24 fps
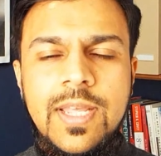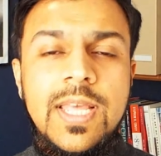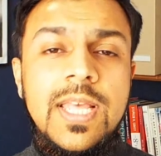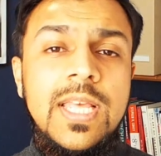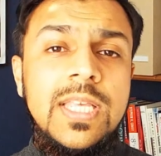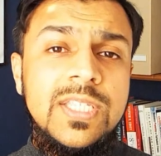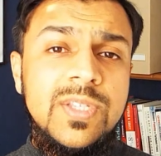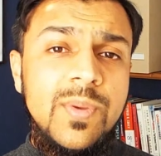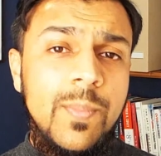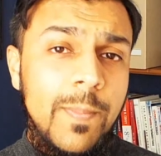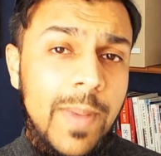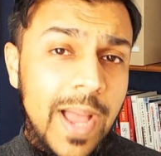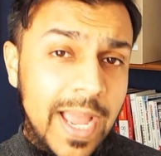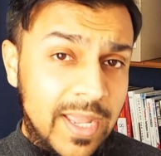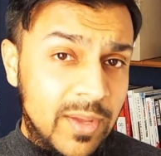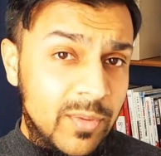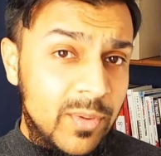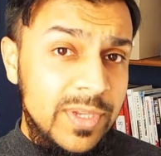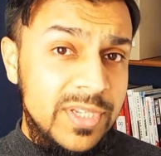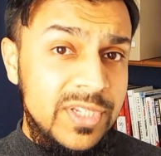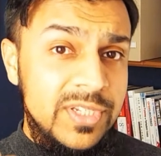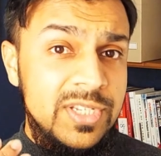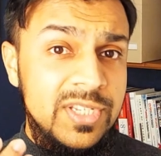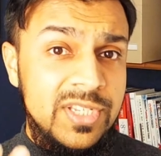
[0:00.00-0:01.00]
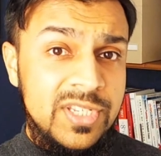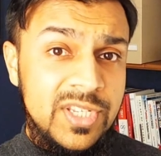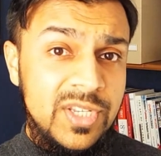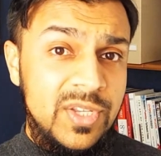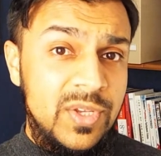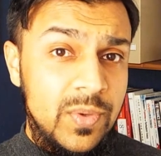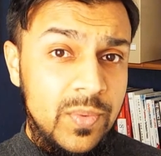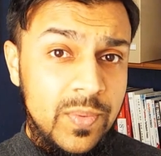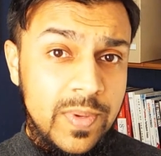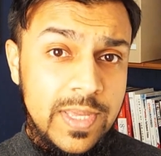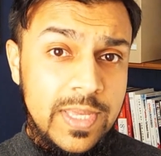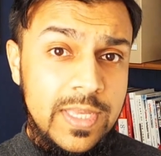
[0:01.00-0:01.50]
So my question to
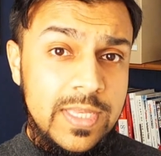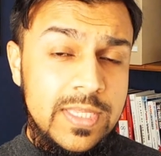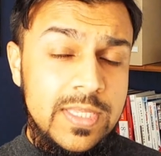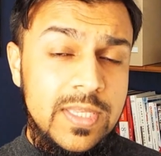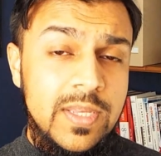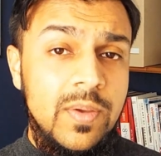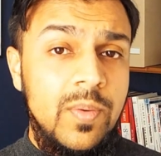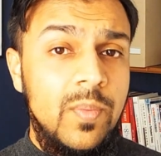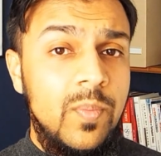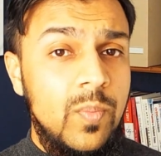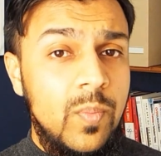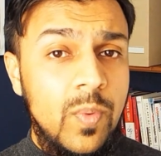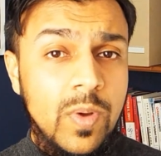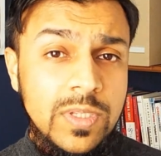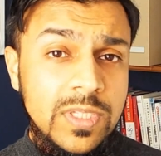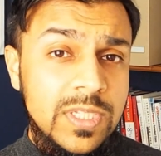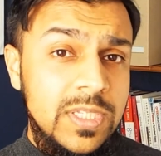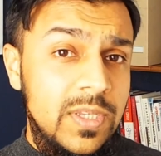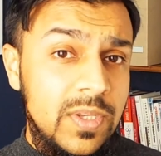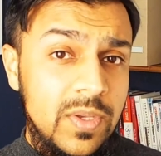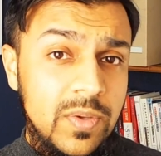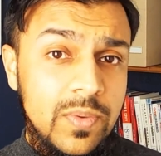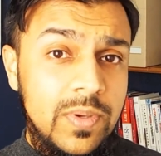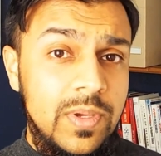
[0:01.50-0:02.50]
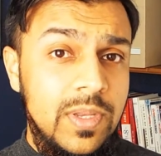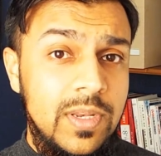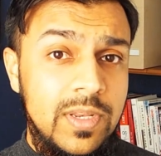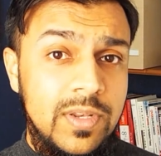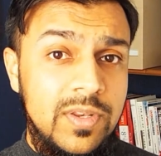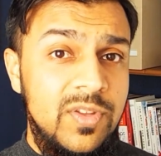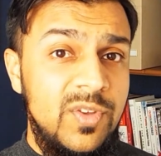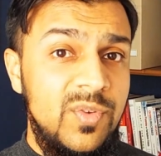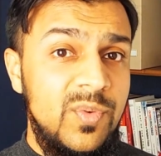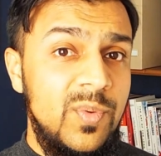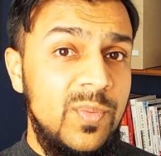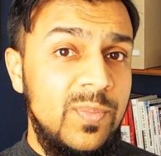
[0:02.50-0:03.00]
you is, what are you going to
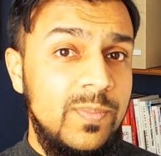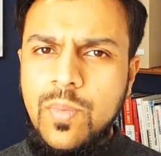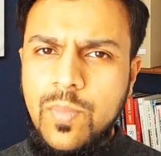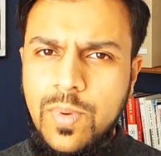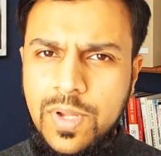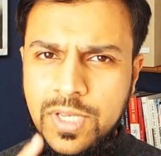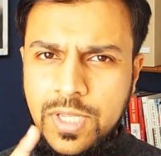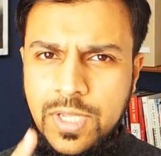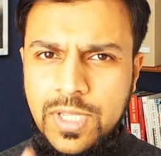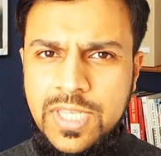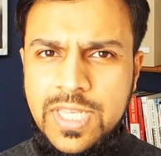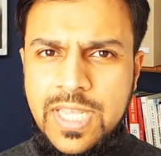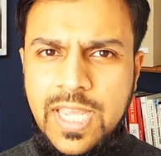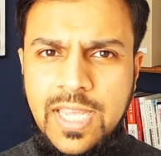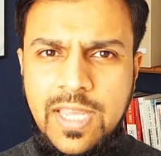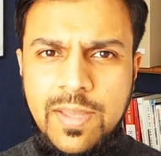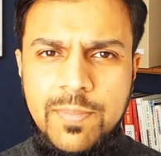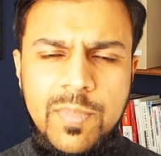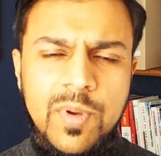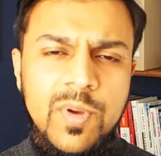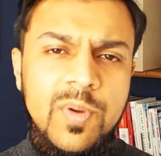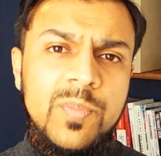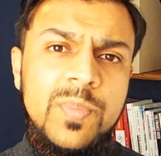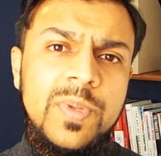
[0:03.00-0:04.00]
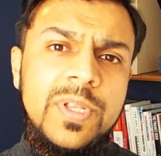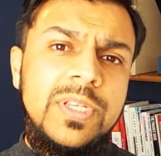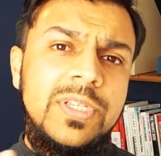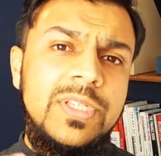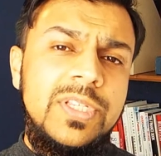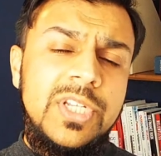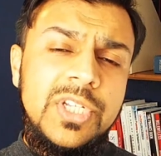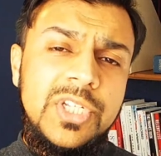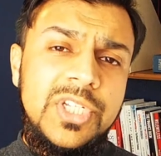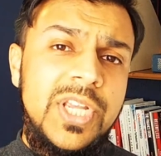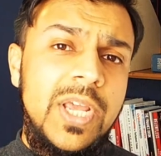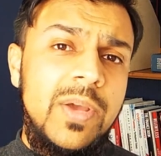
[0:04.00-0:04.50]
do? Why don't you take a moment to
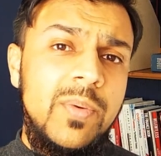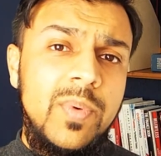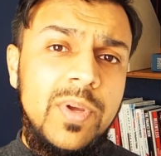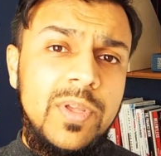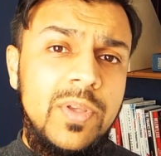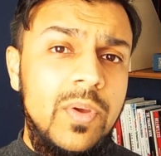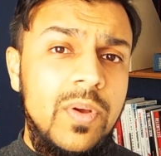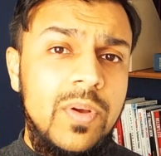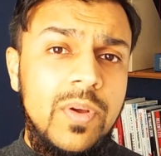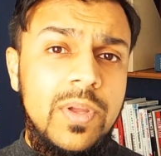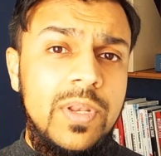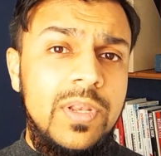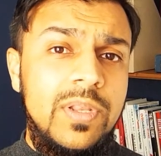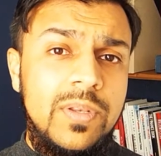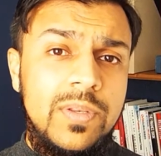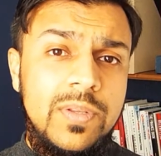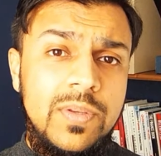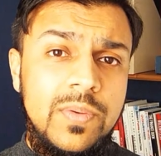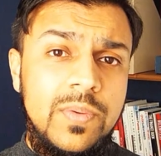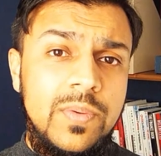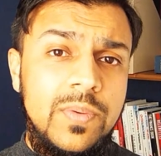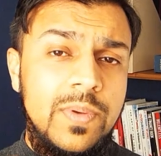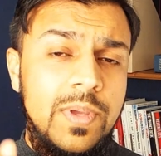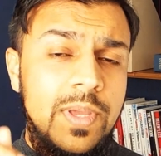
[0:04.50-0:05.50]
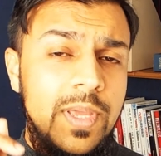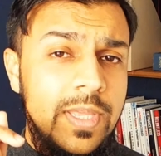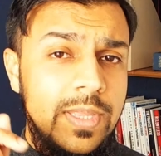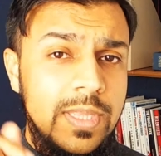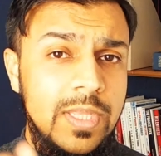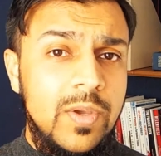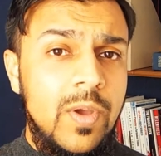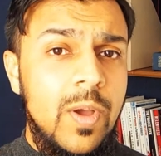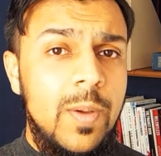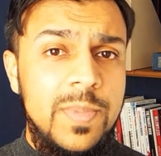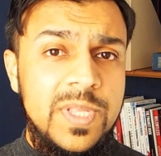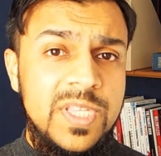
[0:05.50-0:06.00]
share what you're going to do in the
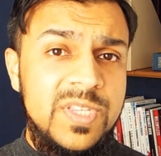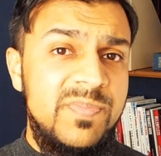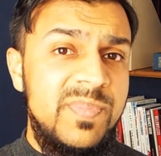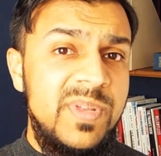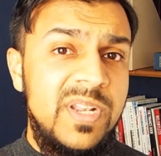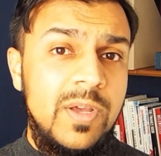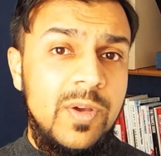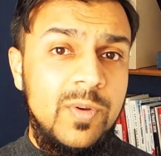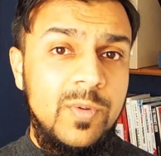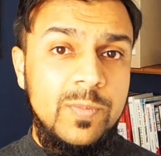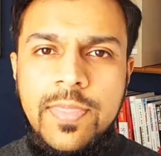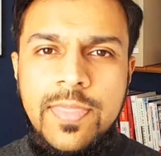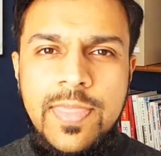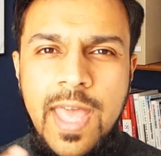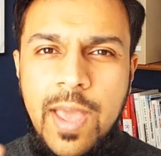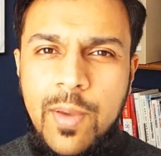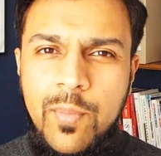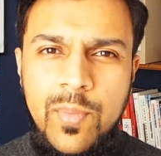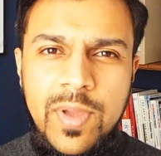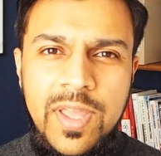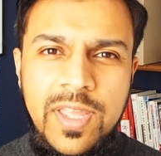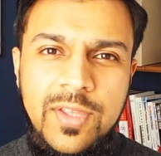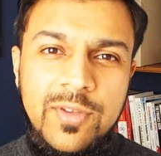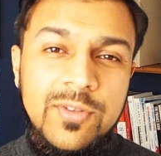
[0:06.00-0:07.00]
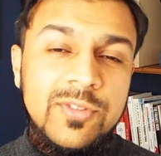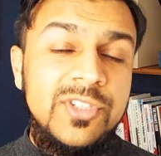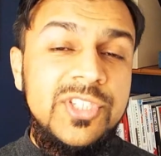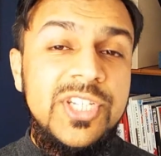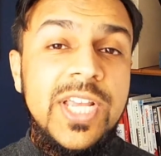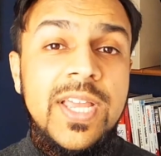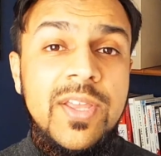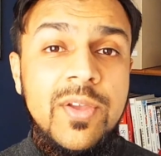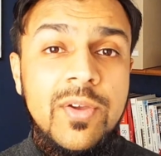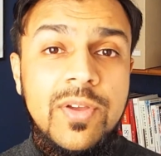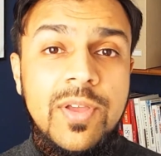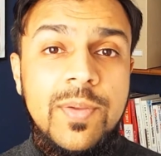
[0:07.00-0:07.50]
comments below. That way you'll share
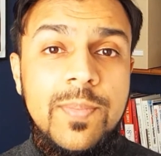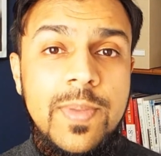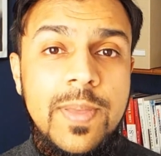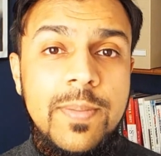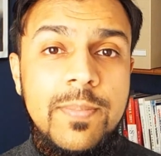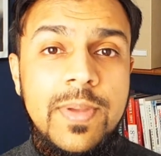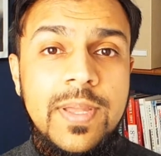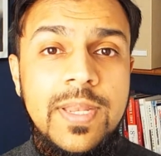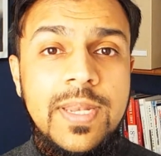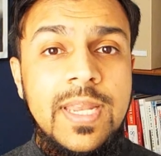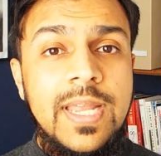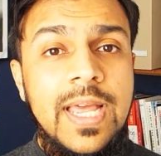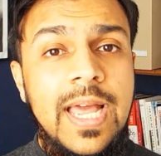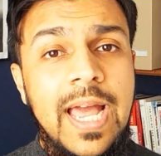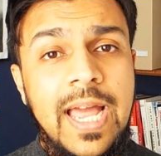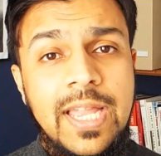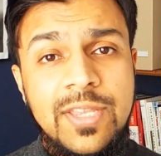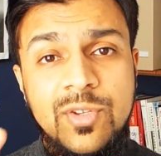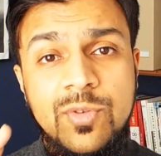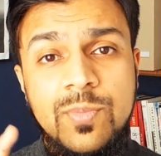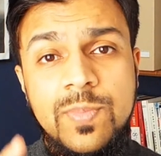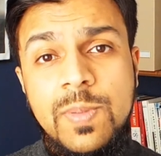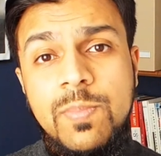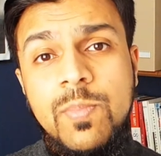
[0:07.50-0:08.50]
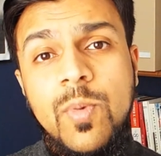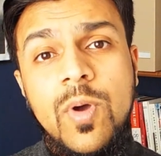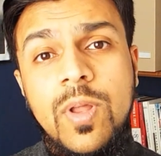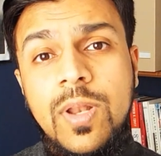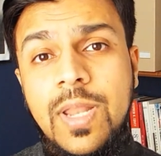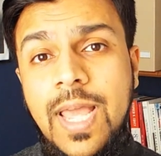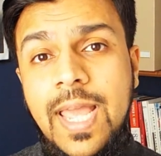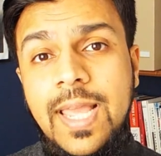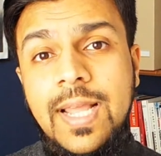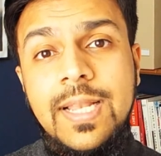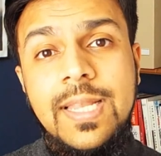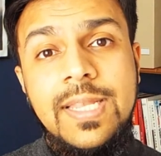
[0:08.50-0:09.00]
your commitment and you'll be more
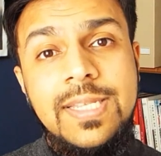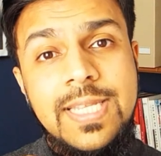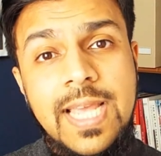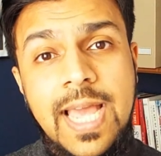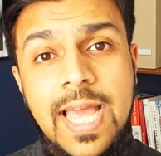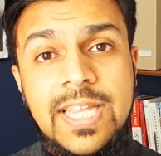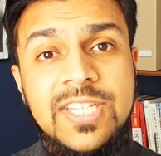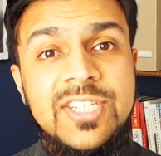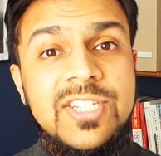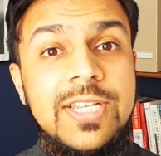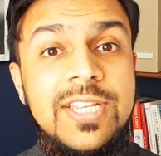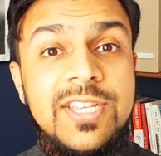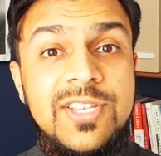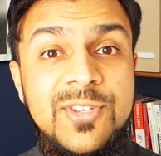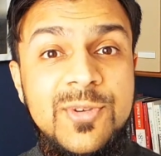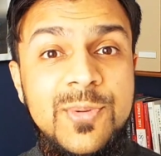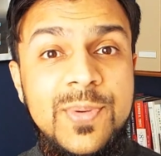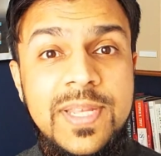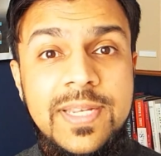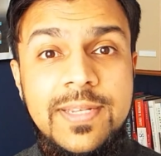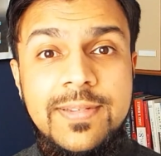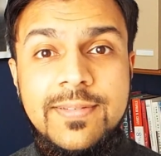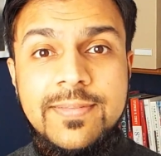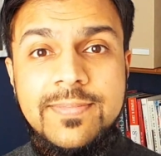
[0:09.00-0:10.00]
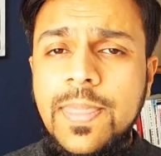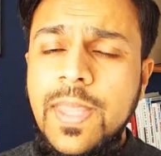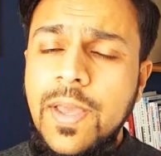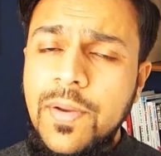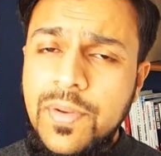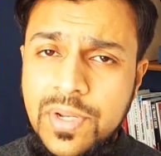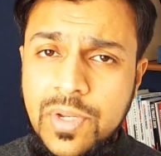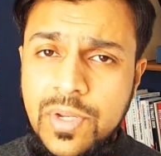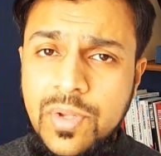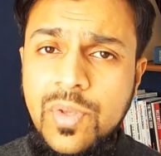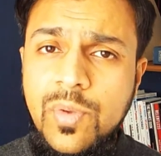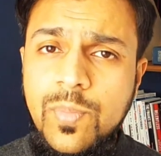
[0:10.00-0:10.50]
likely to actually do it. Now I
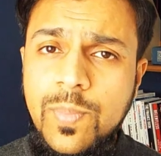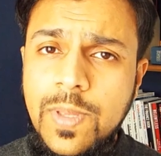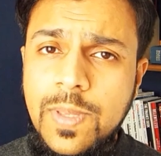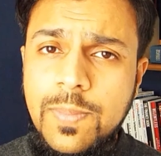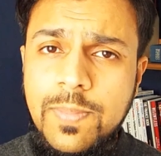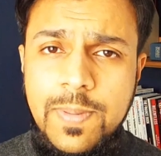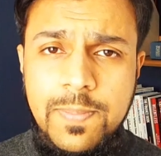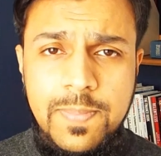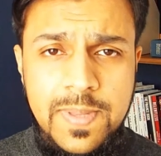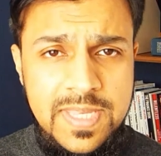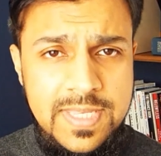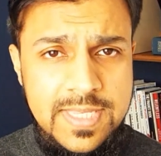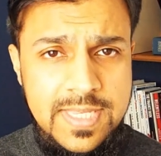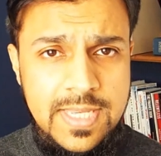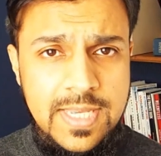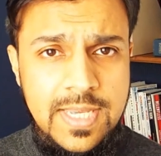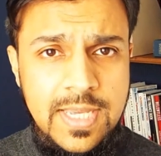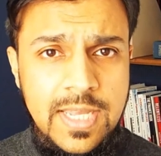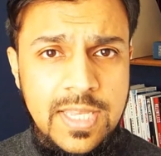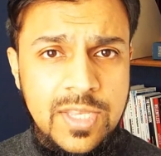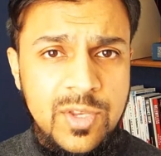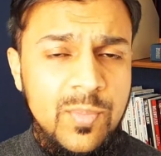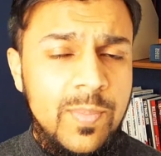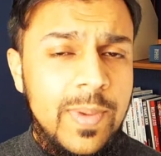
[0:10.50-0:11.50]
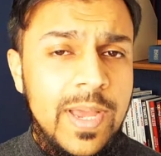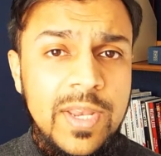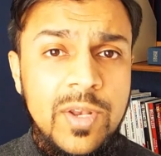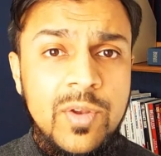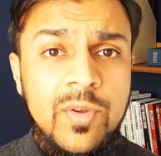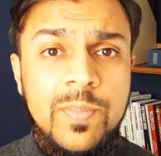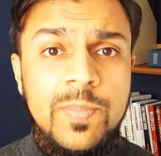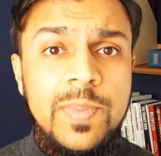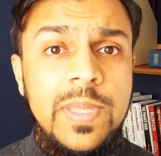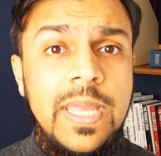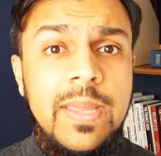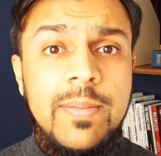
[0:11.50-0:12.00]
know you may be busy and you might not
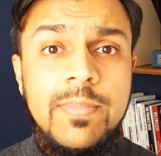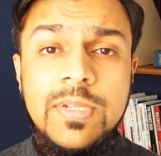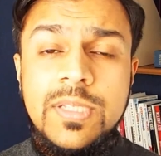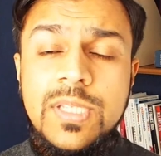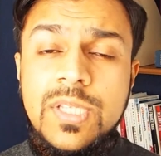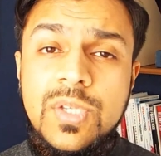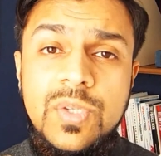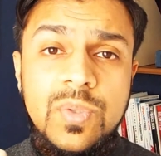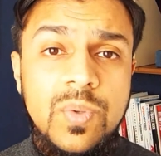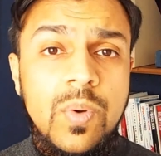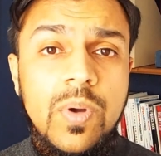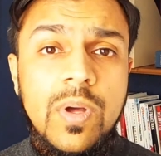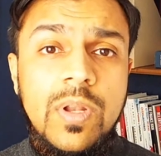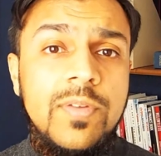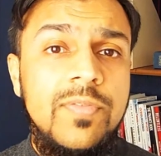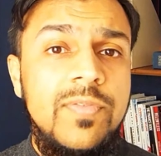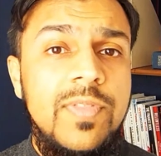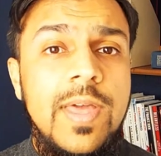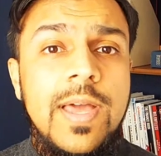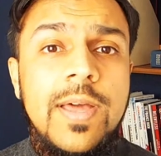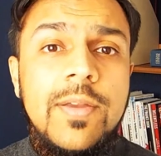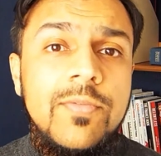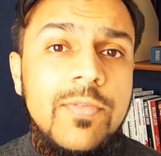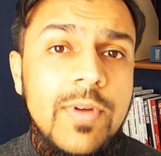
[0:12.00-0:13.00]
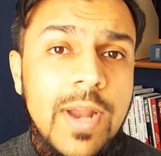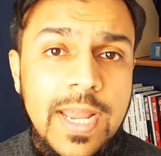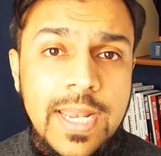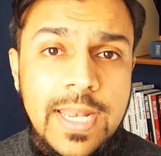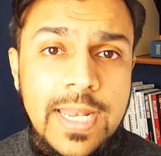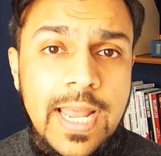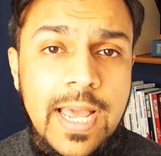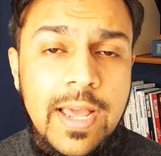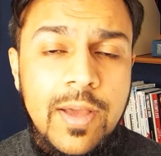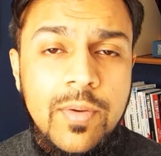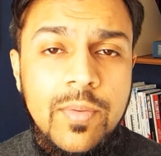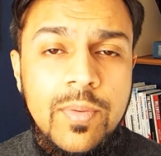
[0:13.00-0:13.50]
be able to do all of that right
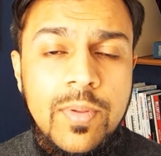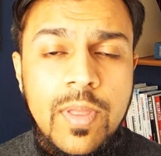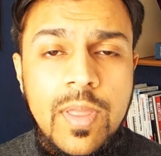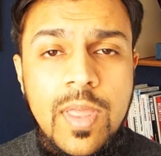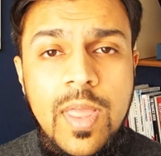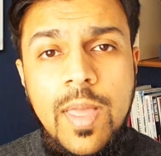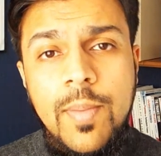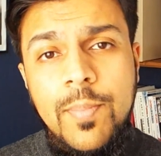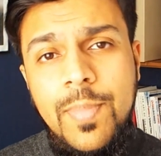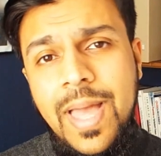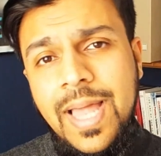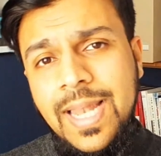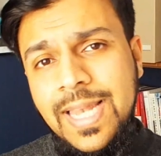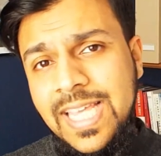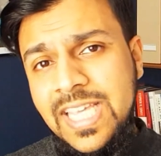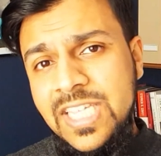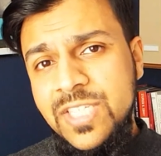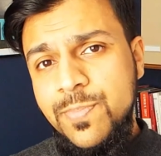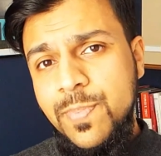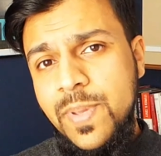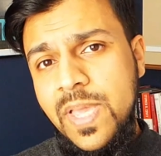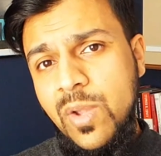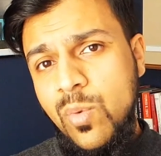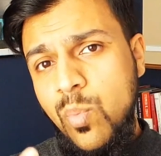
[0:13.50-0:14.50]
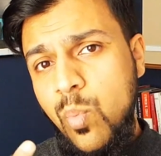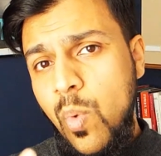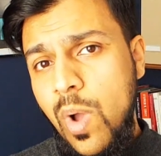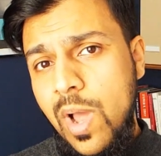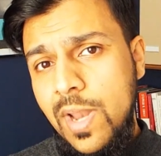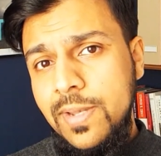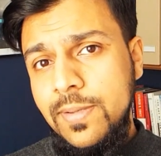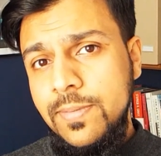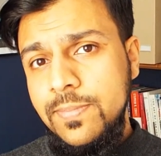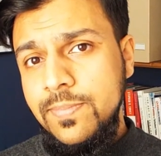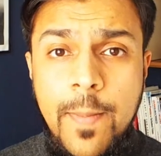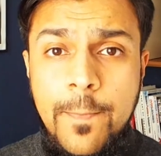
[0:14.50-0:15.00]
now, but at least pick one.